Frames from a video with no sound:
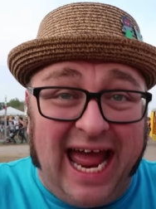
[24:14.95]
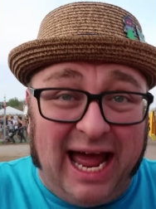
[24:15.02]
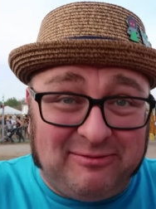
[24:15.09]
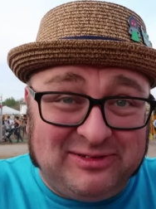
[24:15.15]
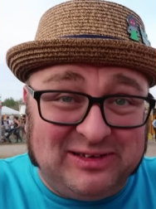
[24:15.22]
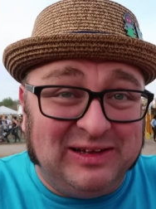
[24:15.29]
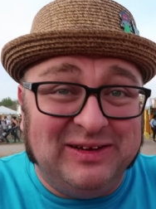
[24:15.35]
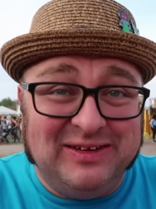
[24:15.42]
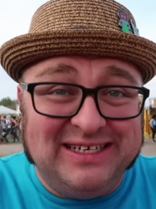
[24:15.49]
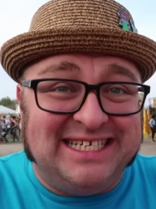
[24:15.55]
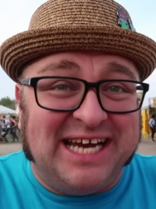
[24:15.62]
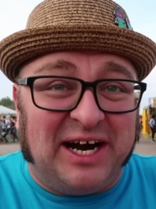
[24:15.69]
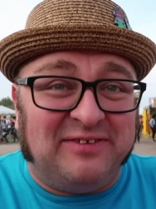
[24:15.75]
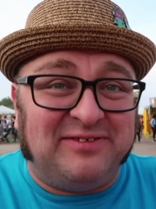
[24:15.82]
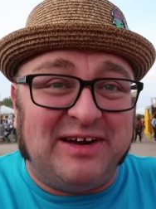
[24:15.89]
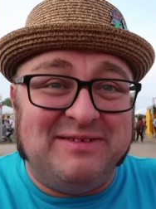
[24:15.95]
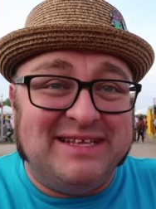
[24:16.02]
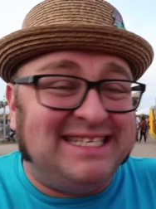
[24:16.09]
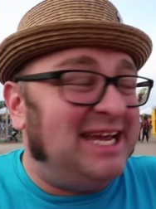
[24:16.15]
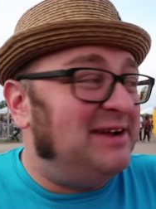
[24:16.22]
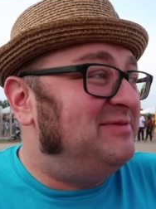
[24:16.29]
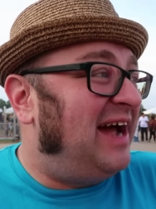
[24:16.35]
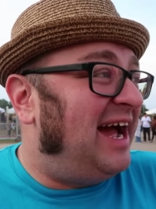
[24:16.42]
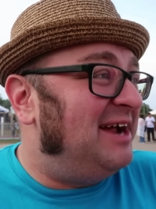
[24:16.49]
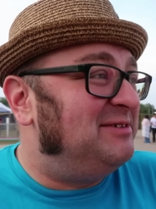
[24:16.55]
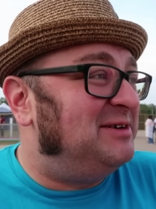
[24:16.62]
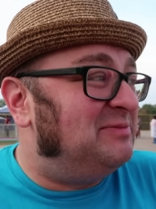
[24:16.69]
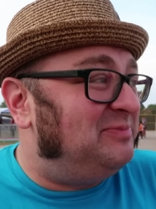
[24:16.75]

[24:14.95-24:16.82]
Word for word: absolutely terrifying, but at the same time,